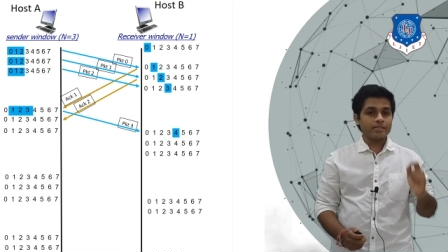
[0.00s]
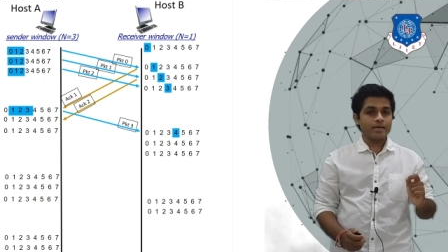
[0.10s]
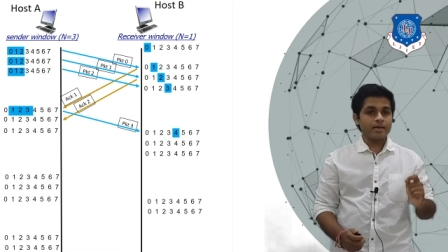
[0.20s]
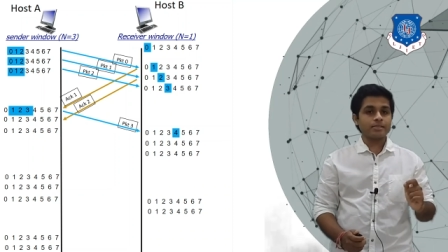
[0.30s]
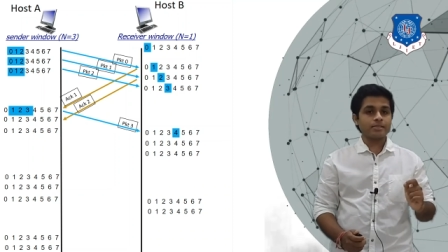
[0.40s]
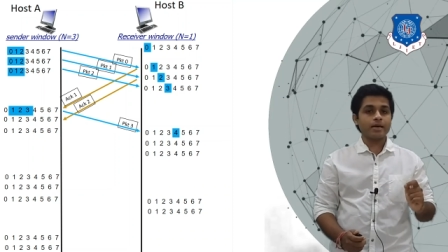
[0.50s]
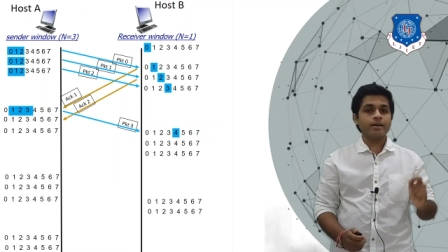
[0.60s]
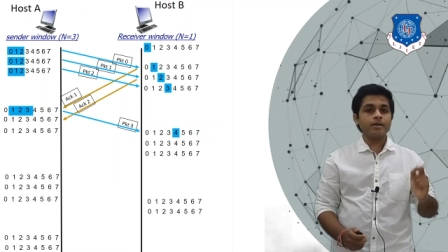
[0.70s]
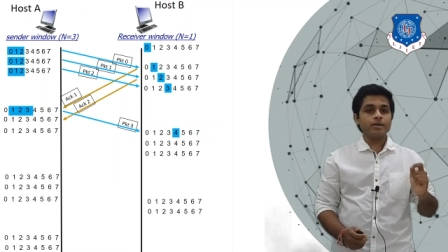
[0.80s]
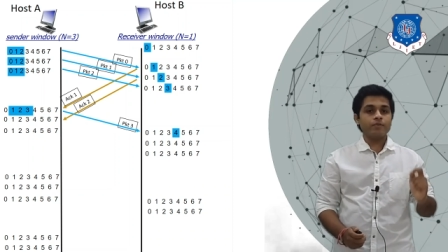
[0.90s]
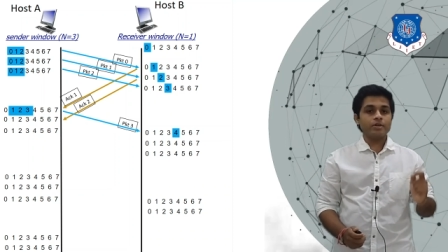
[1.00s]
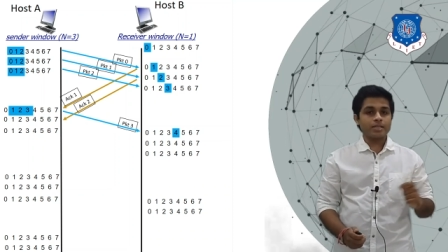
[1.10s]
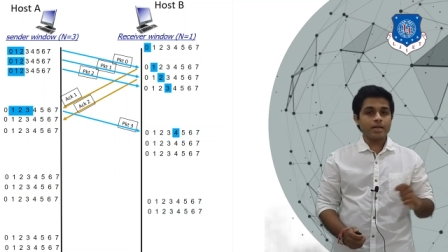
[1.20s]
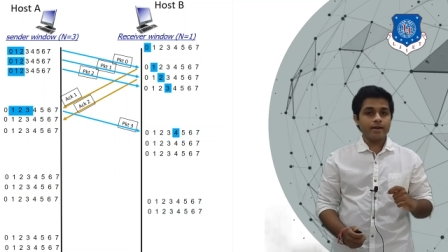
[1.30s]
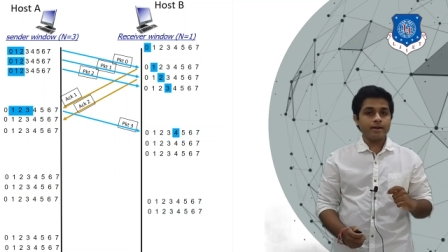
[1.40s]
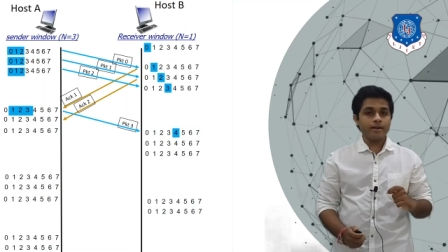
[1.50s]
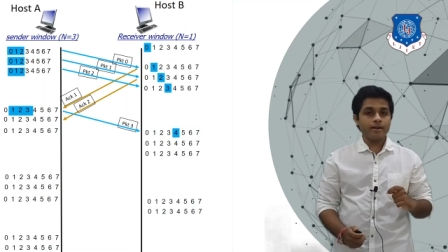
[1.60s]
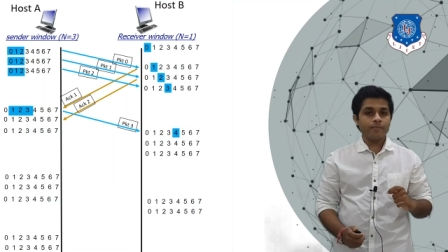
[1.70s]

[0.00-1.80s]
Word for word: A side will slide